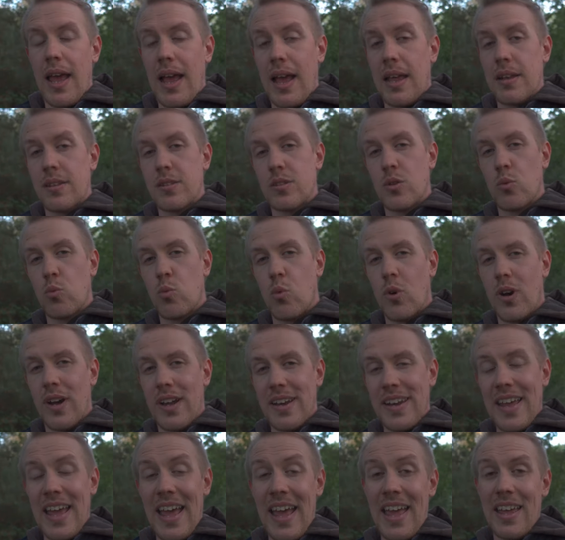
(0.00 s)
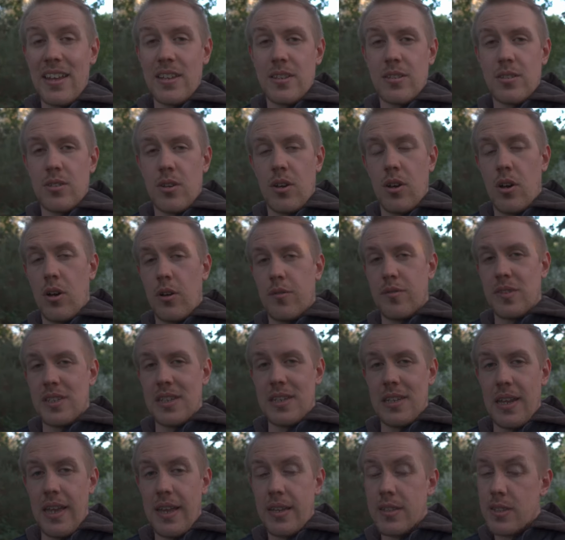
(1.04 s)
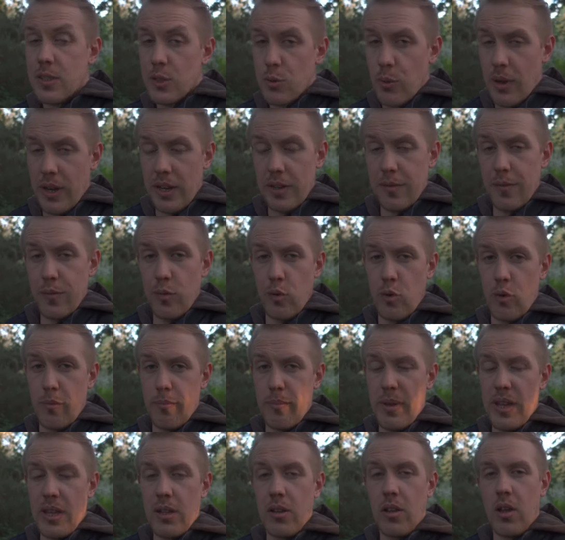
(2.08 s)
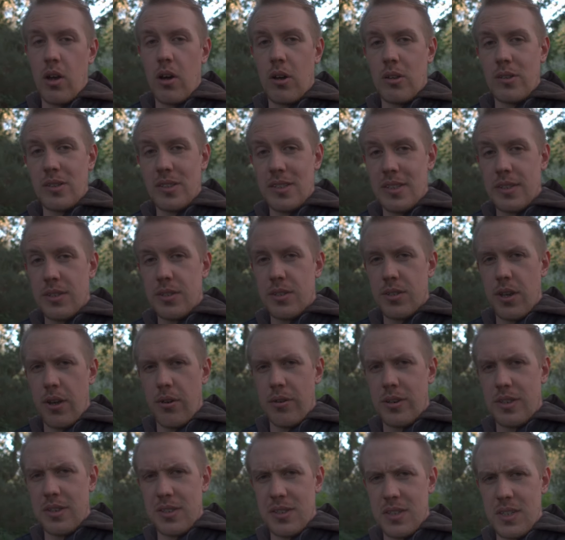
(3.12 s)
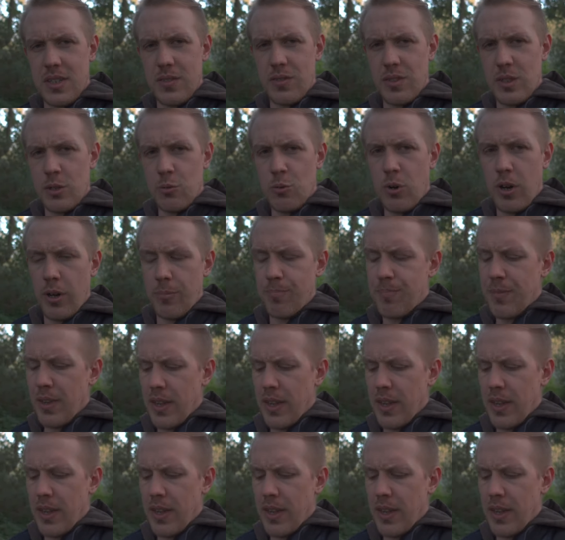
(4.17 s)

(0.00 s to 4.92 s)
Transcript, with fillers: and the wide end of the lens, twenty-four millimeters, on the Sony Z V one.